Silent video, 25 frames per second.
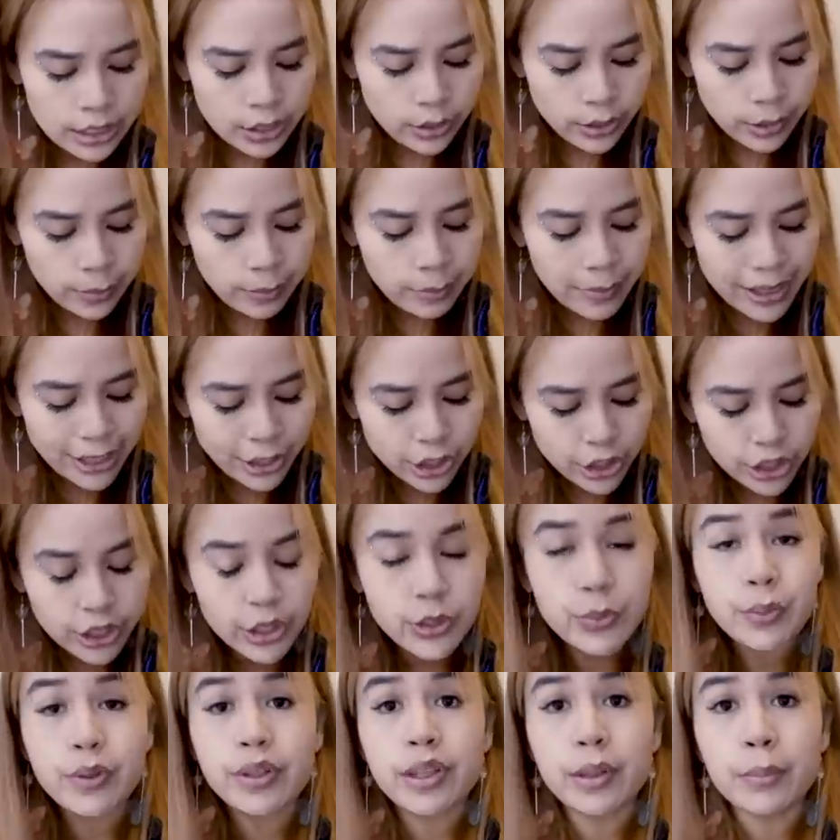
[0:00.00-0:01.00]
so it
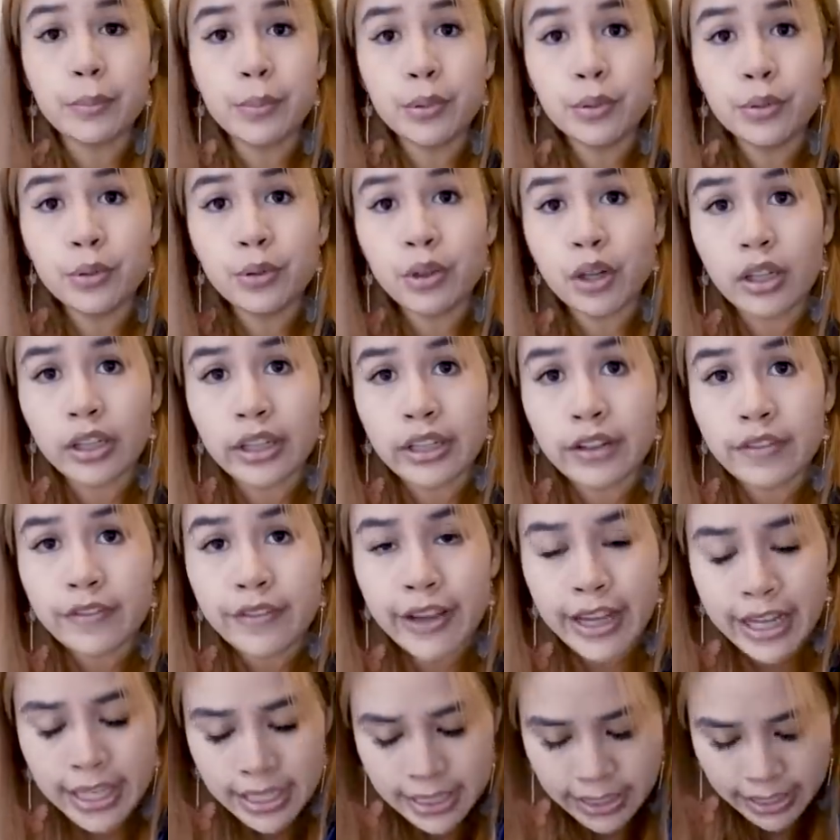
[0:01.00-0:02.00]
meshes with the blue on the
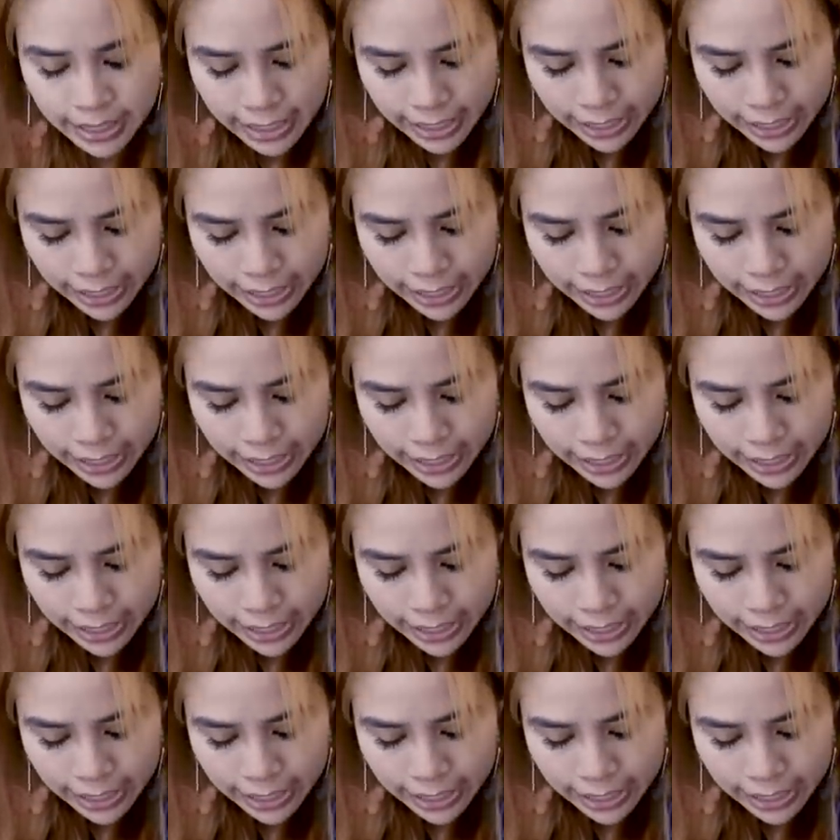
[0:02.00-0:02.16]
vest.